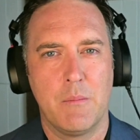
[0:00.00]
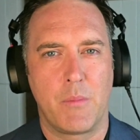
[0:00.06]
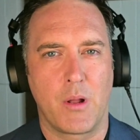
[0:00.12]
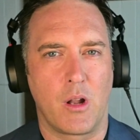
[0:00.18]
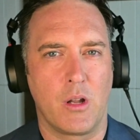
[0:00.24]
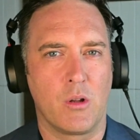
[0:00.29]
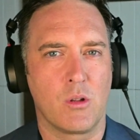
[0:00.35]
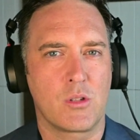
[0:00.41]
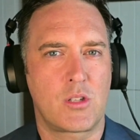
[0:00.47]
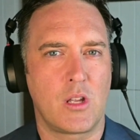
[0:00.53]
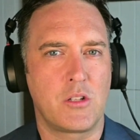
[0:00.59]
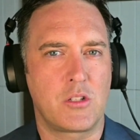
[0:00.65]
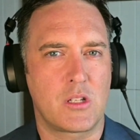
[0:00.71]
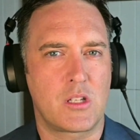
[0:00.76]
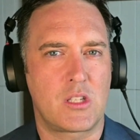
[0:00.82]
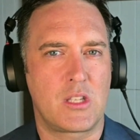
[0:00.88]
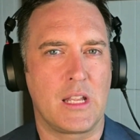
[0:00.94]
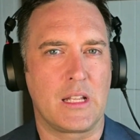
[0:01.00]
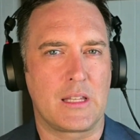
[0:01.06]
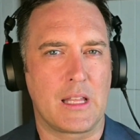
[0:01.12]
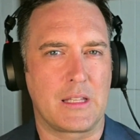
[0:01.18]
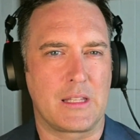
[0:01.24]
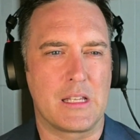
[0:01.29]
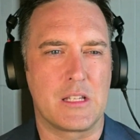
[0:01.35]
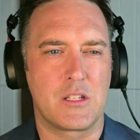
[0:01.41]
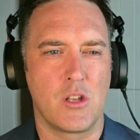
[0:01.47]
But I also just think
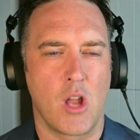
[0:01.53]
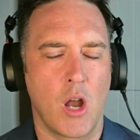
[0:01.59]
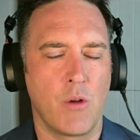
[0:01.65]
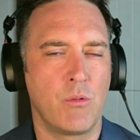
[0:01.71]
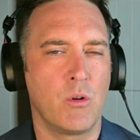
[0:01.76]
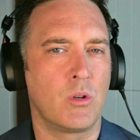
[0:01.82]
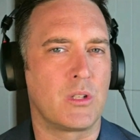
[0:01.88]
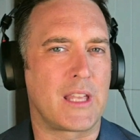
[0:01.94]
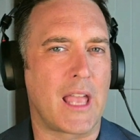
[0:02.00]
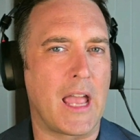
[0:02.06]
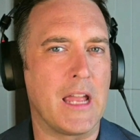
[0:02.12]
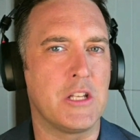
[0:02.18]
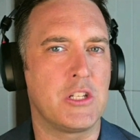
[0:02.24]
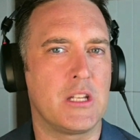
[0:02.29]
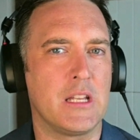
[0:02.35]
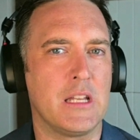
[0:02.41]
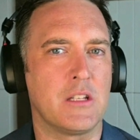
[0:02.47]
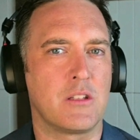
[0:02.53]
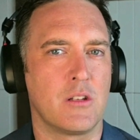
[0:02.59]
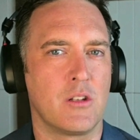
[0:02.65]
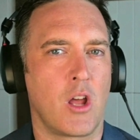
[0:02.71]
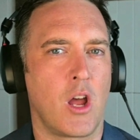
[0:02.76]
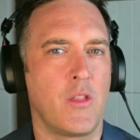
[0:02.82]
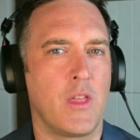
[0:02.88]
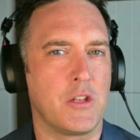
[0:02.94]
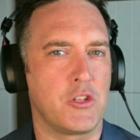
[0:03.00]
that there's no real gauge here to
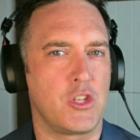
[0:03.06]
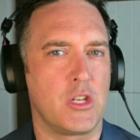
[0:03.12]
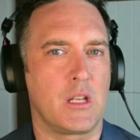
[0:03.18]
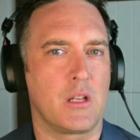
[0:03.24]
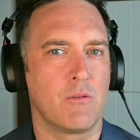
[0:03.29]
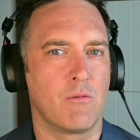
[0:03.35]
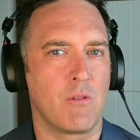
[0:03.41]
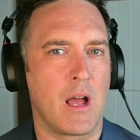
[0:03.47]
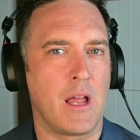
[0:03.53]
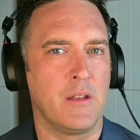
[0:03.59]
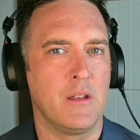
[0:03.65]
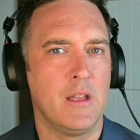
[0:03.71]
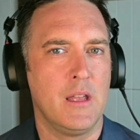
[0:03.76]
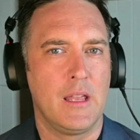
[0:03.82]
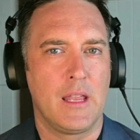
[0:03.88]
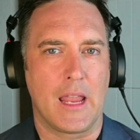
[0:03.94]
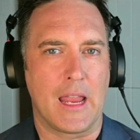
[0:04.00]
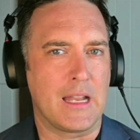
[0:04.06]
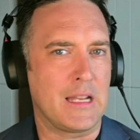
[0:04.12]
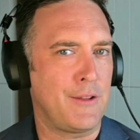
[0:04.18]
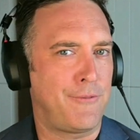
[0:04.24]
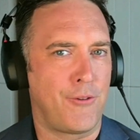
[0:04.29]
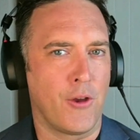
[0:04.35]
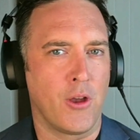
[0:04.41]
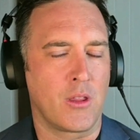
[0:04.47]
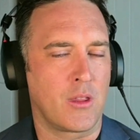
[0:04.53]
know that she can run any
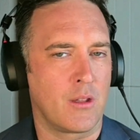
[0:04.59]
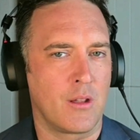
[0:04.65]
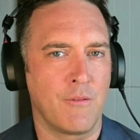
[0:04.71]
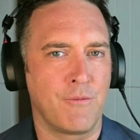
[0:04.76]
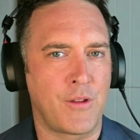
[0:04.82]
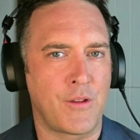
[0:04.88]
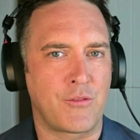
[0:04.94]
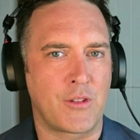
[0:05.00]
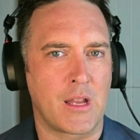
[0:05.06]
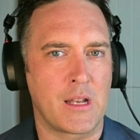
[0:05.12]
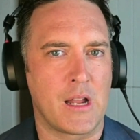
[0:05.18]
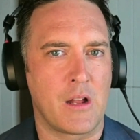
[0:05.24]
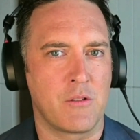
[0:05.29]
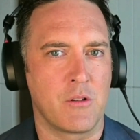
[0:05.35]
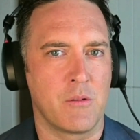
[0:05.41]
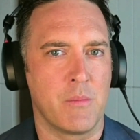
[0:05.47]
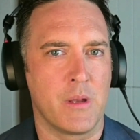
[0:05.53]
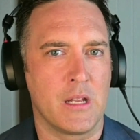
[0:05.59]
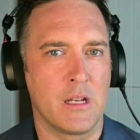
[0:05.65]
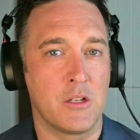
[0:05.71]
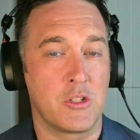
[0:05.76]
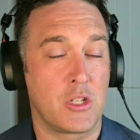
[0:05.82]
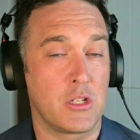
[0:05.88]
further than 1,500 metres.